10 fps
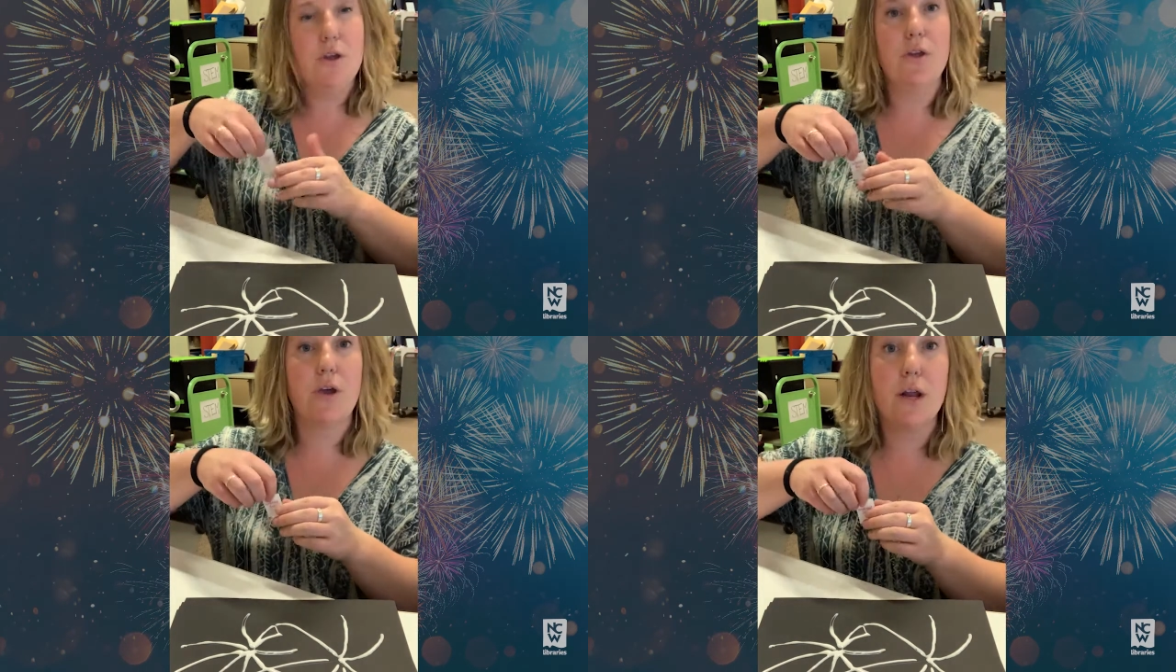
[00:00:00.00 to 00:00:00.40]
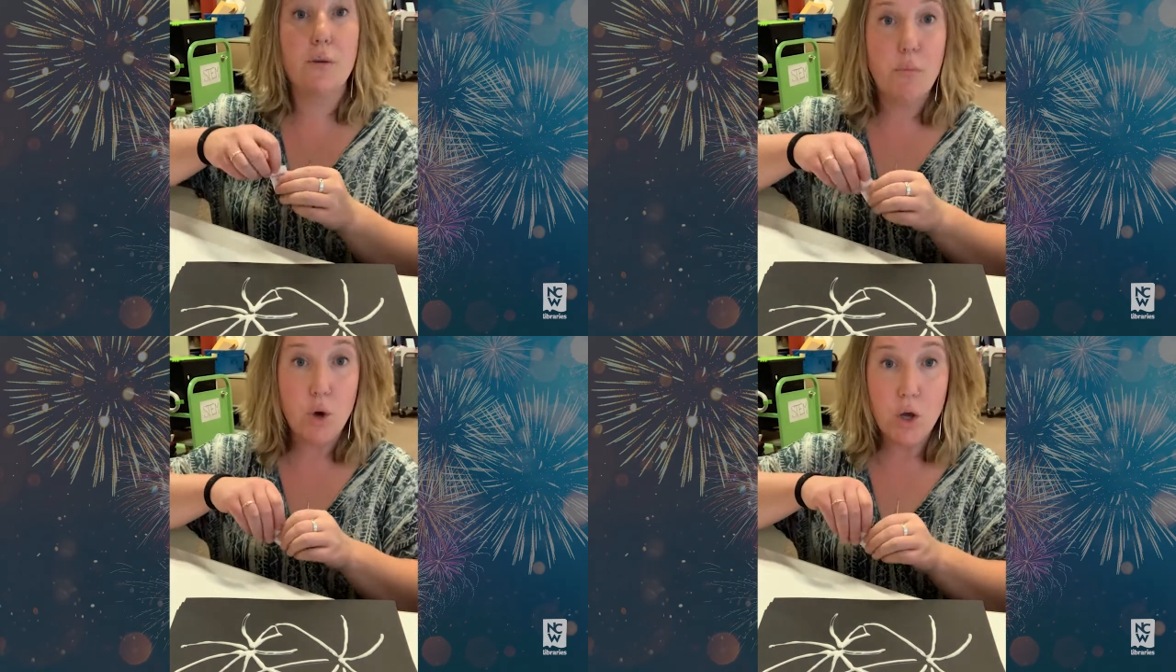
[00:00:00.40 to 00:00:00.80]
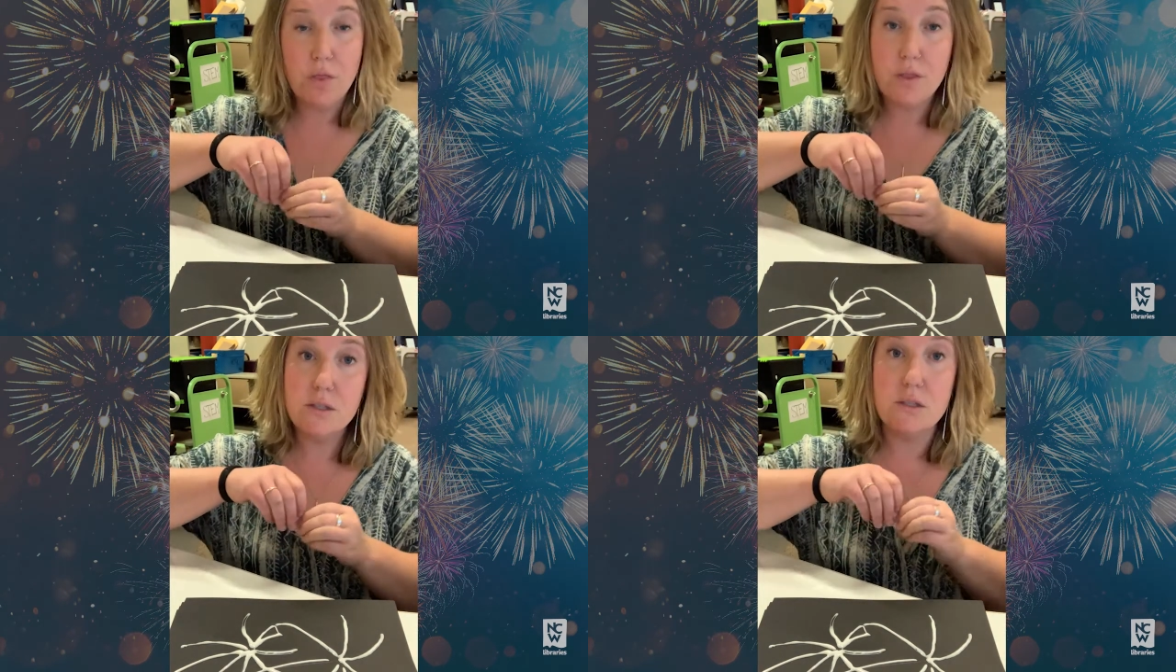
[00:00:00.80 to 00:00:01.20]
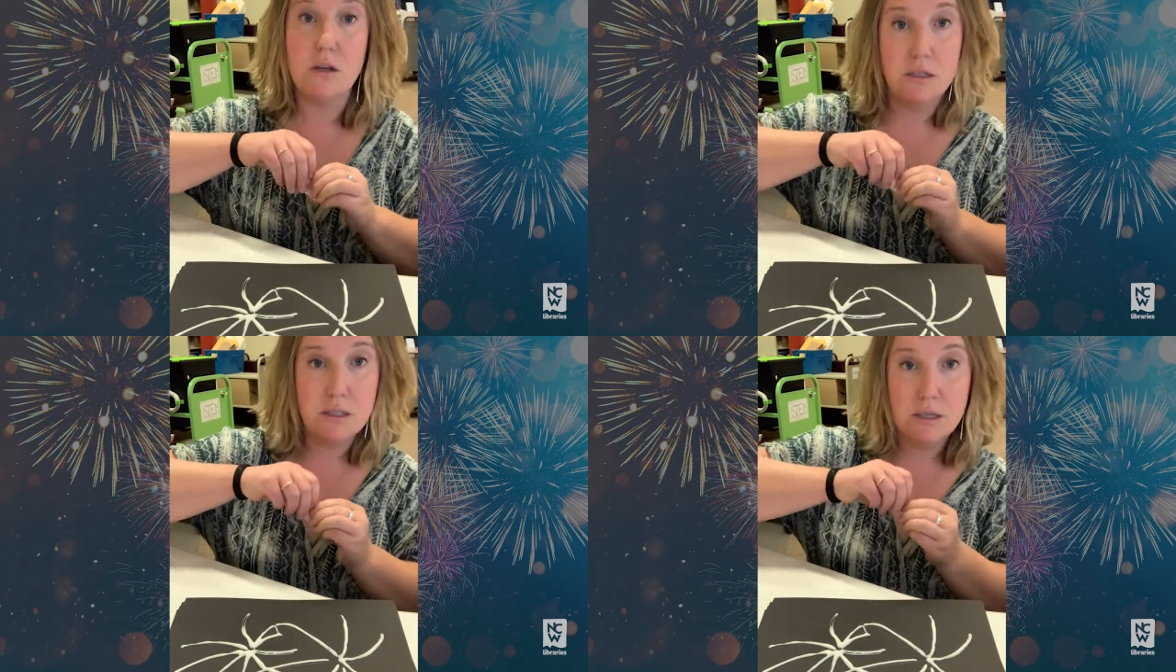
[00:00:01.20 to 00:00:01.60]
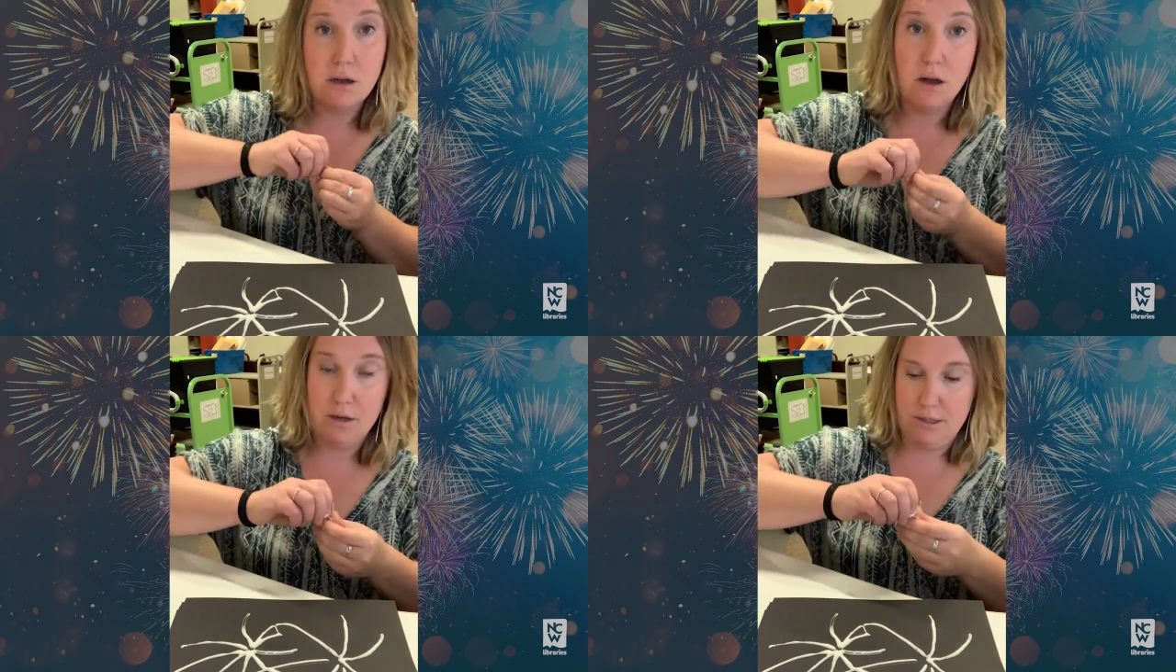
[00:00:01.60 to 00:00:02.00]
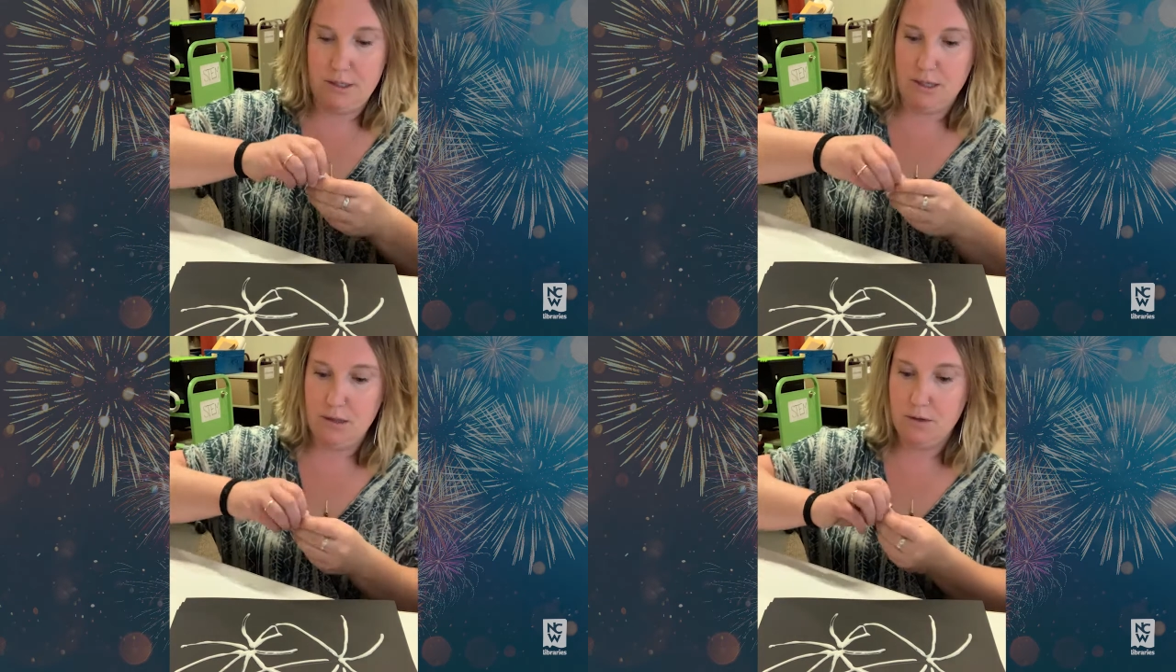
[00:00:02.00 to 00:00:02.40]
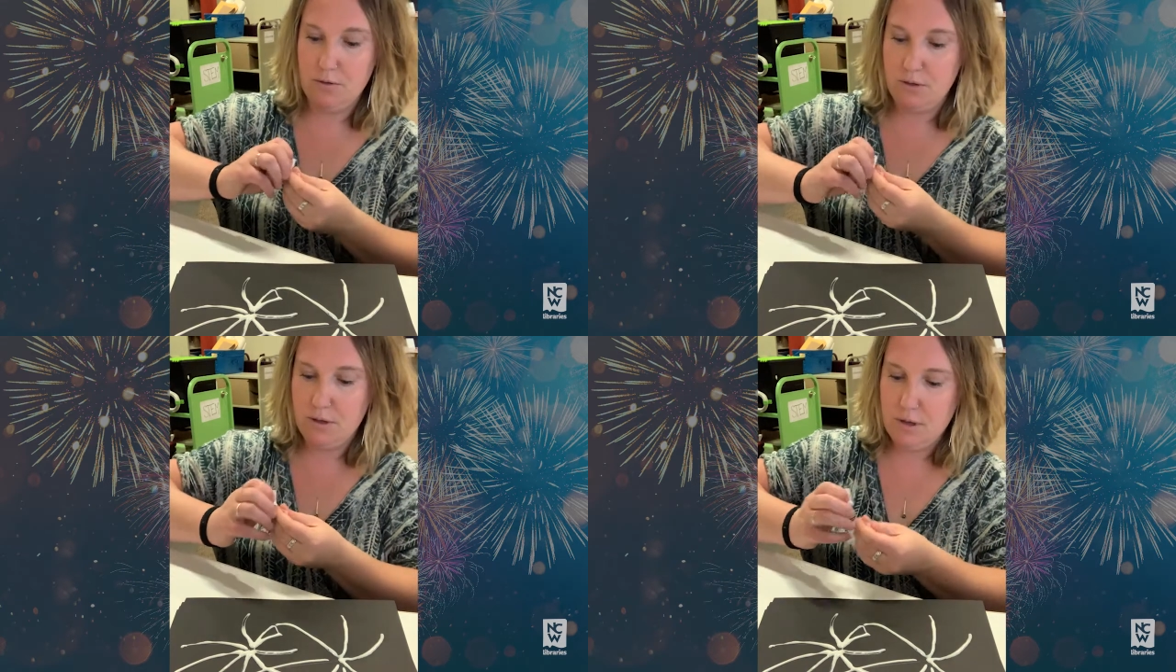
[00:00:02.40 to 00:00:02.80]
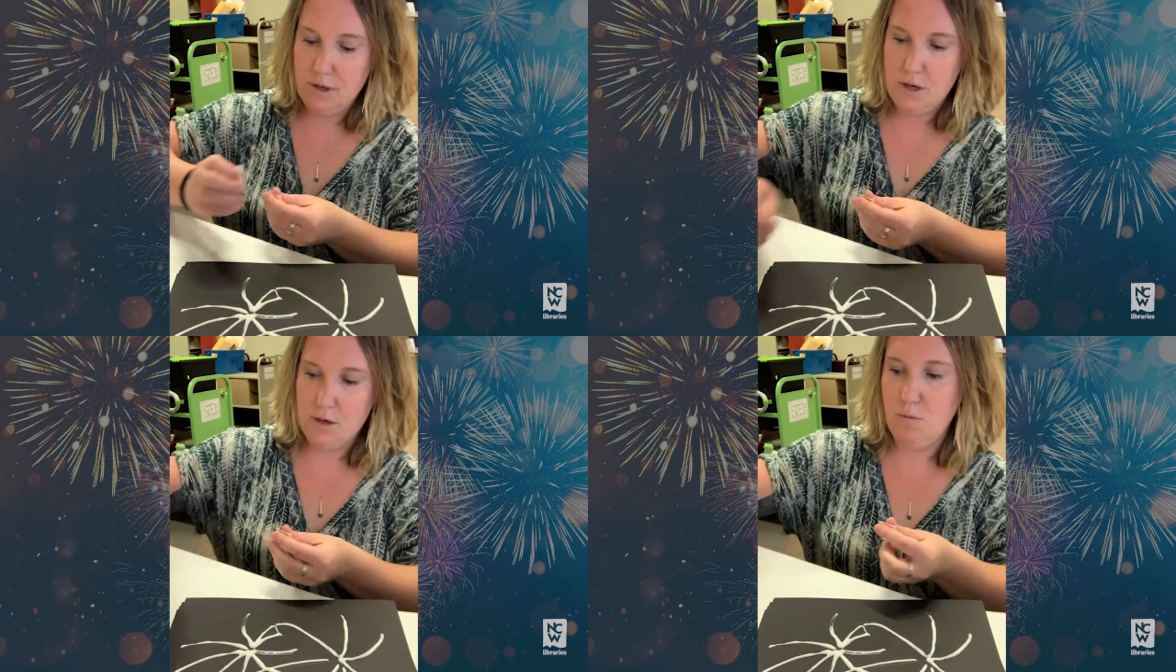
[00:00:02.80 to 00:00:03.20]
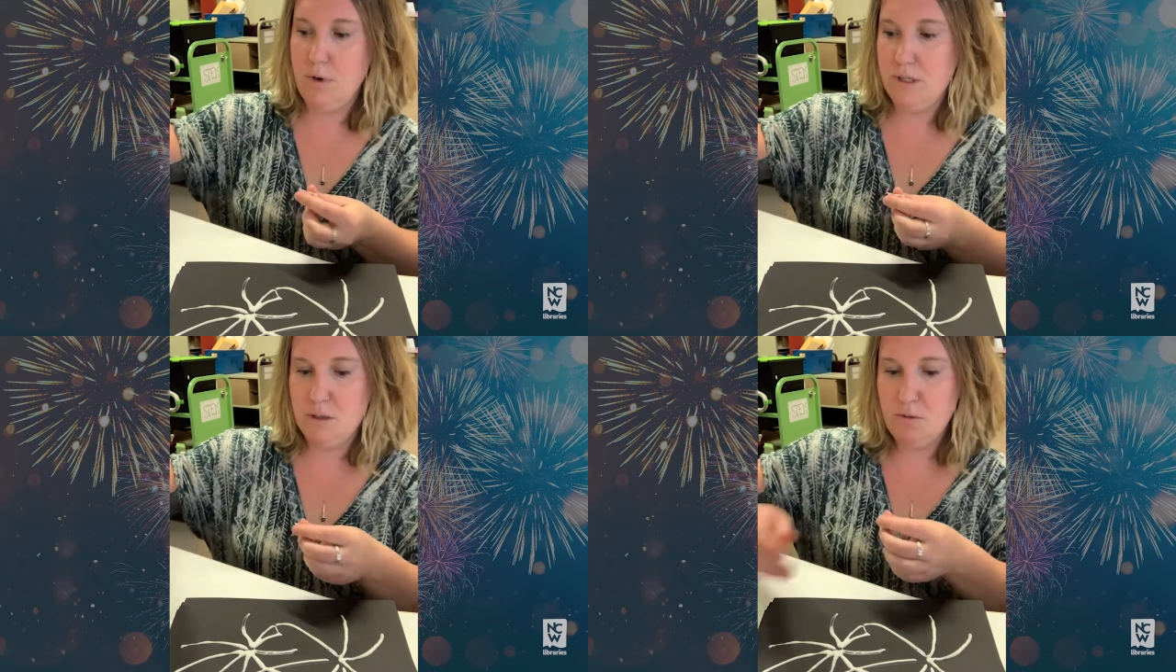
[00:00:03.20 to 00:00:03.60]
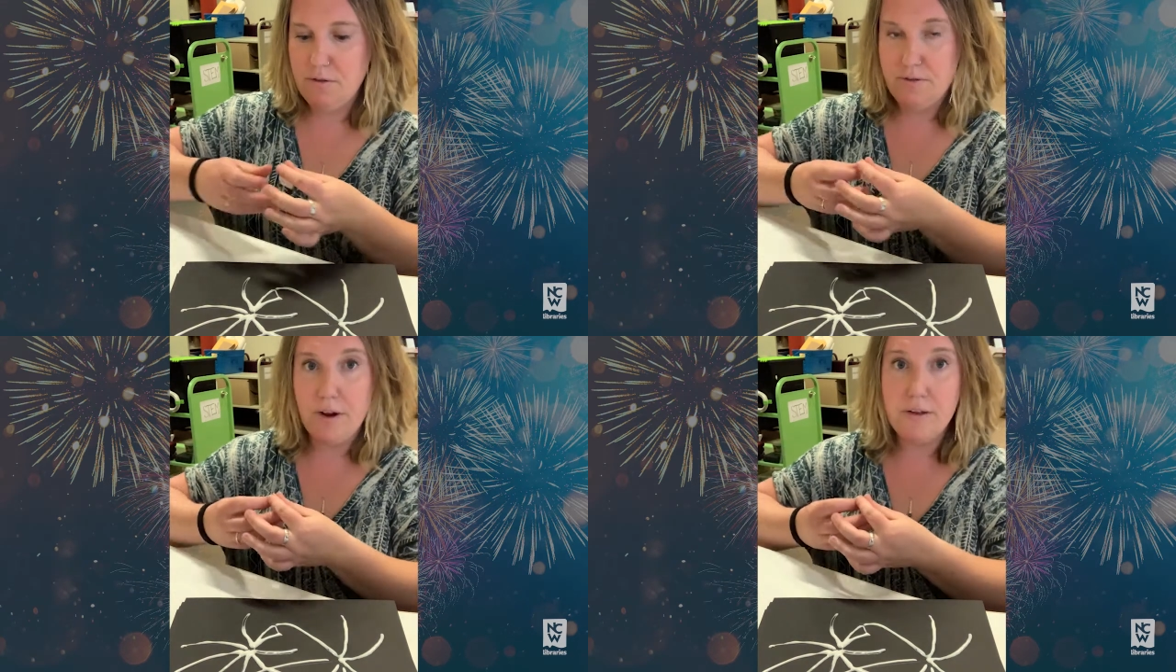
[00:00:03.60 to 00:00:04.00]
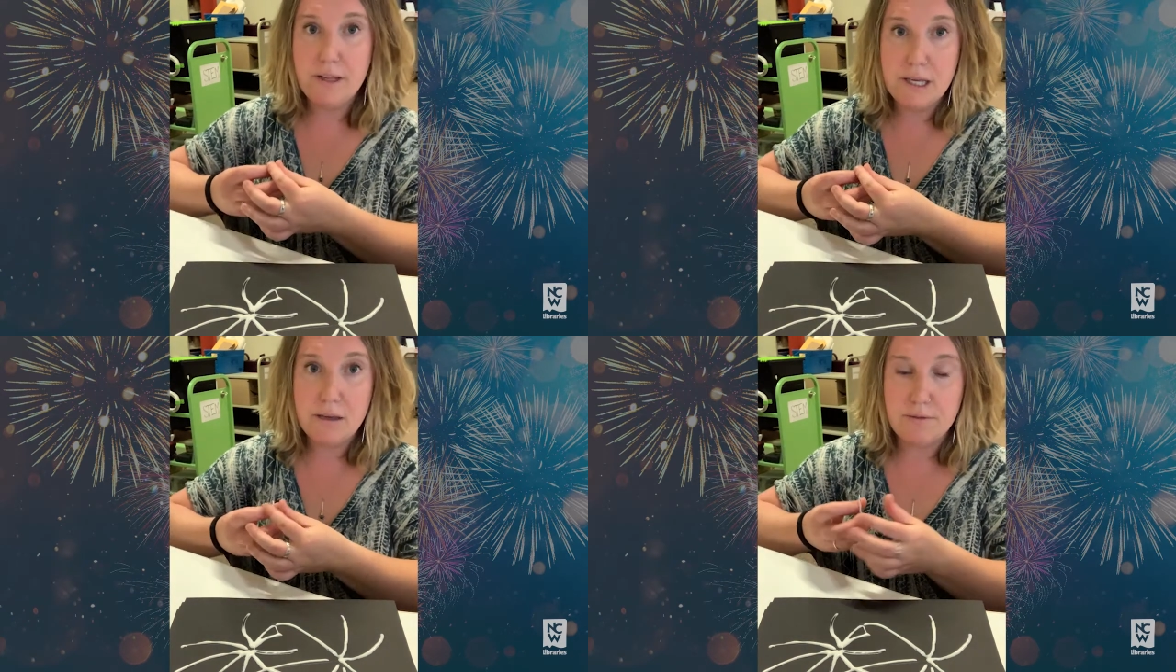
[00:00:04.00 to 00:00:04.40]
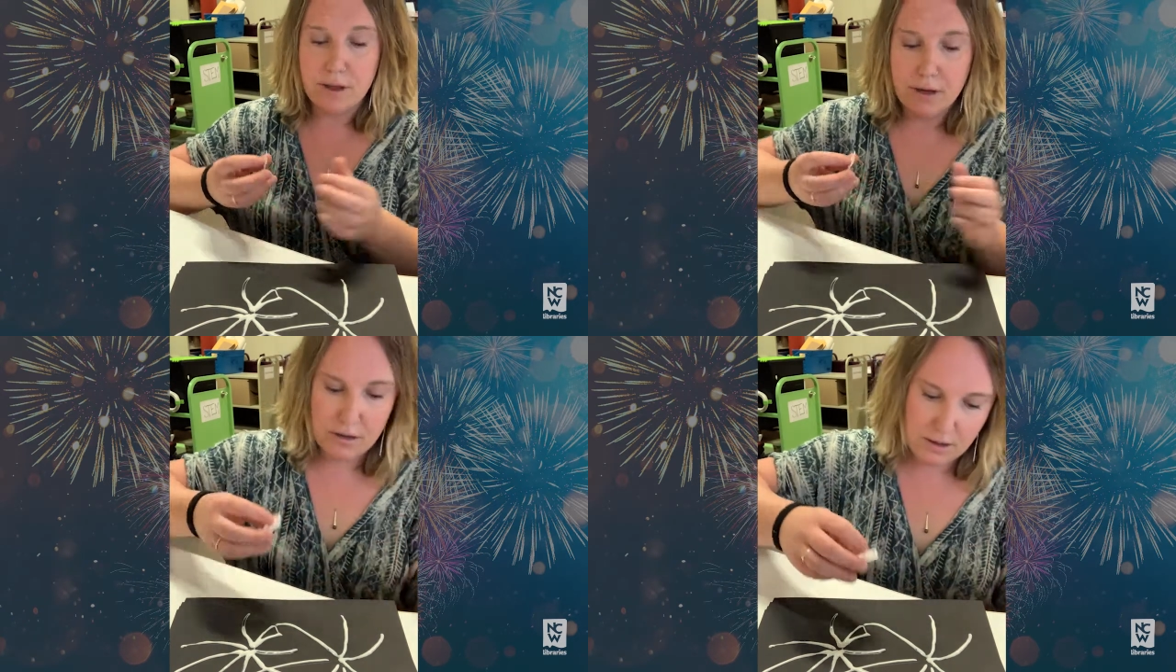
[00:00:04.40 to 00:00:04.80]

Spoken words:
you're gonna put the salt onto the glue. And you want it to be fairly even.